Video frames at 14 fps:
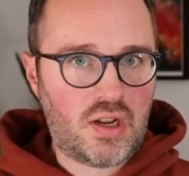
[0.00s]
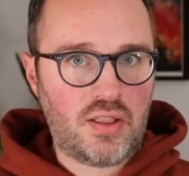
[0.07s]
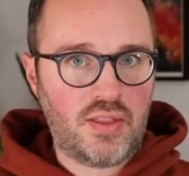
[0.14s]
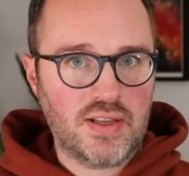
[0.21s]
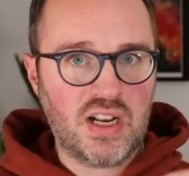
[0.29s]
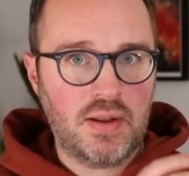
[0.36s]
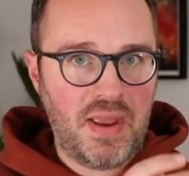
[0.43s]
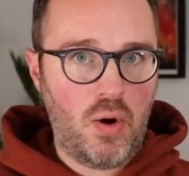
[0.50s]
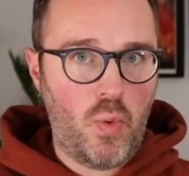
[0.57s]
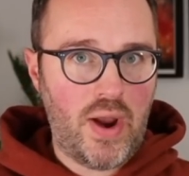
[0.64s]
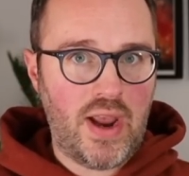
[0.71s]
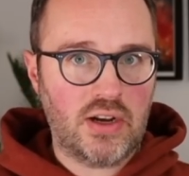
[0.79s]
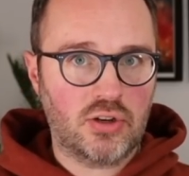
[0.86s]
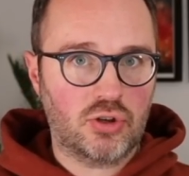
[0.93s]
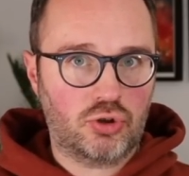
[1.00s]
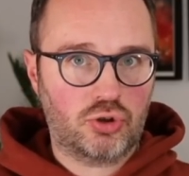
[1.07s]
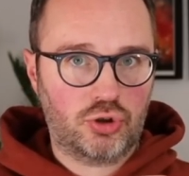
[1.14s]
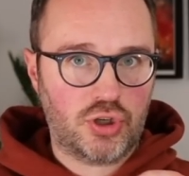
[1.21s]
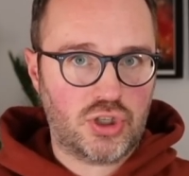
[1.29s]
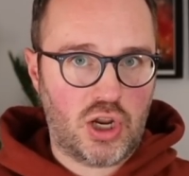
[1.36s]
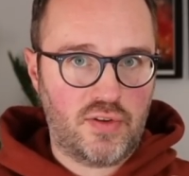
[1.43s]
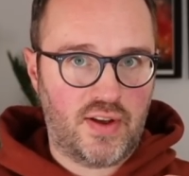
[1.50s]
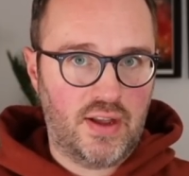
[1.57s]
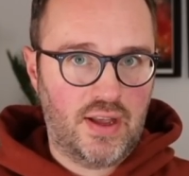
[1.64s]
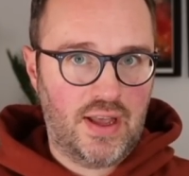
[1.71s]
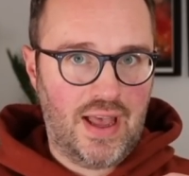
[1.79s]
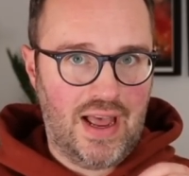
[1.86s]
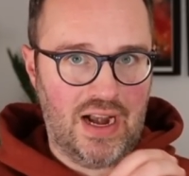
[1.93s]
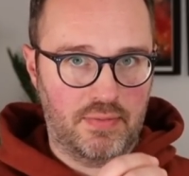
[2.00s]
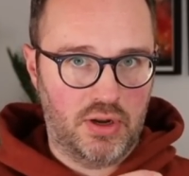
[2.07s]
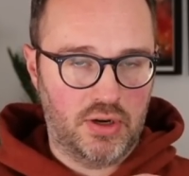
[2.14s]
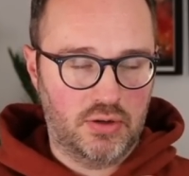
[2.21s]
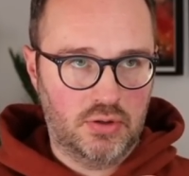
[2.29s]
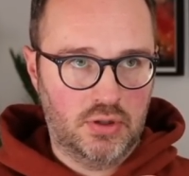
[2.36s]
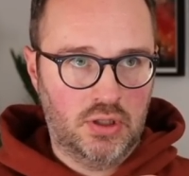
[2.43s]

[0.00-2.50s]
there's going to be a weird crossover element.